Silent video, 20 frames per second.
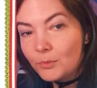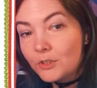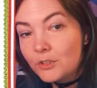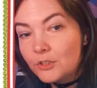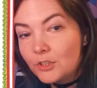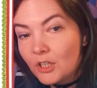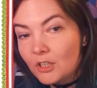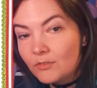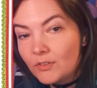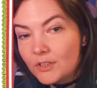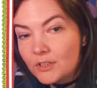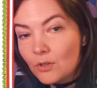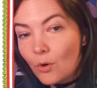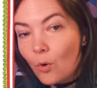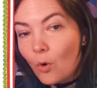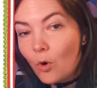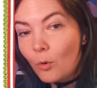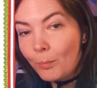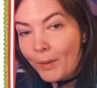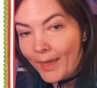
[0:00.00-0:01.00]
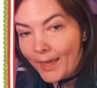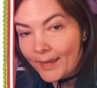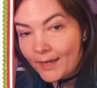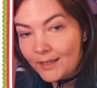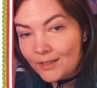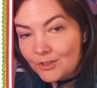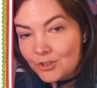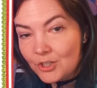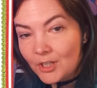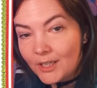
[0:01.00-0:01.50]
service or
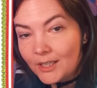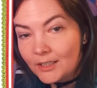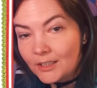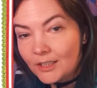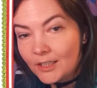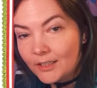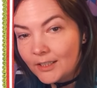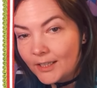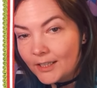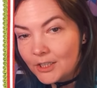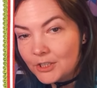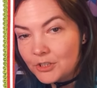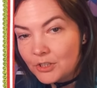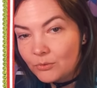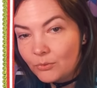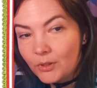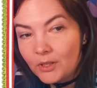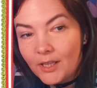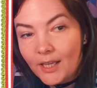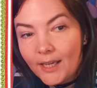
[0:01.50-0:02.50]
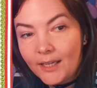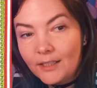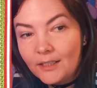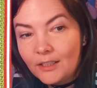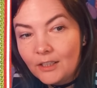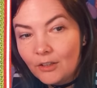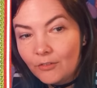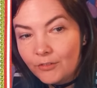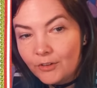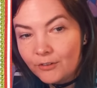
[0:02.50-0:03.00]
page in connection with
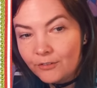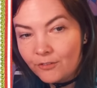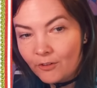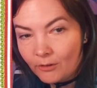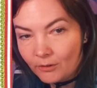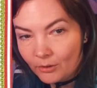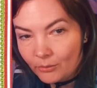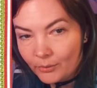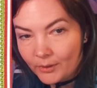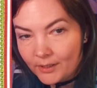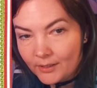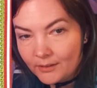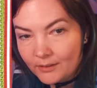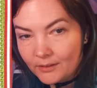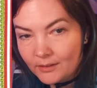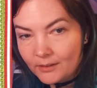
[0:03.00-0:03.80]
any of the following.